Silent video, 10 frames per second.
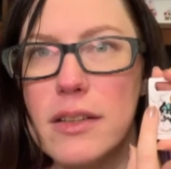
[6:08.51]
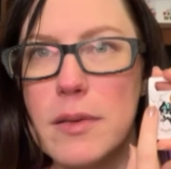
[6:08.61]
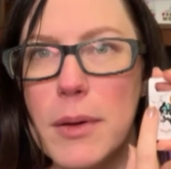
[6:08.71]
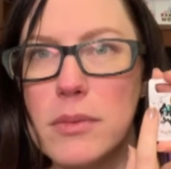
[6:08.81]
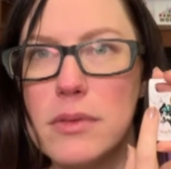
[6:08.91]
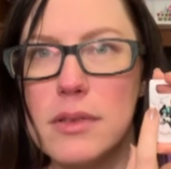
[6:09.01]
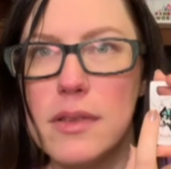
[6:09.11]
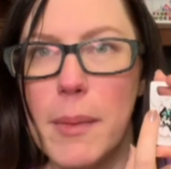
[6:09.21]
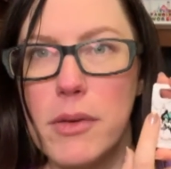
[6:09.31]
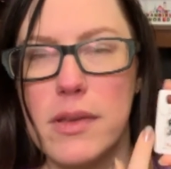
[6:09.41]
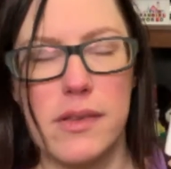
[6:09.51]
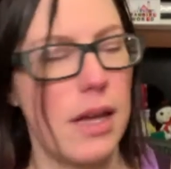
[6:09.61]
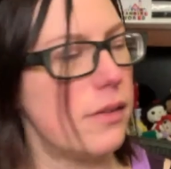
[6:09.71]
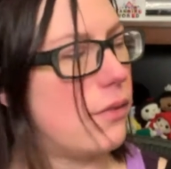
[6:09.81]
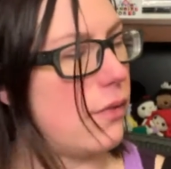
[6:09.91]
It's about the
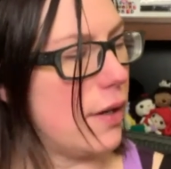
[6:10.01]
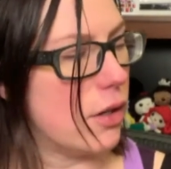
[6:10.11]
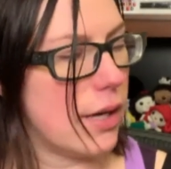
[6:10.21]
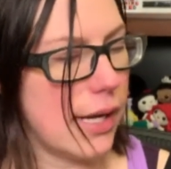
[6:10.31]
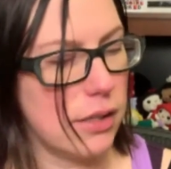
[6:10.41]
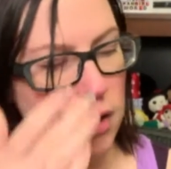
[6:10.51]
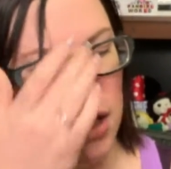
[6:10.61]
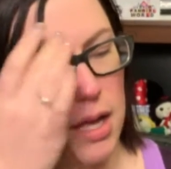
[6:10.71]
size of a fingernail.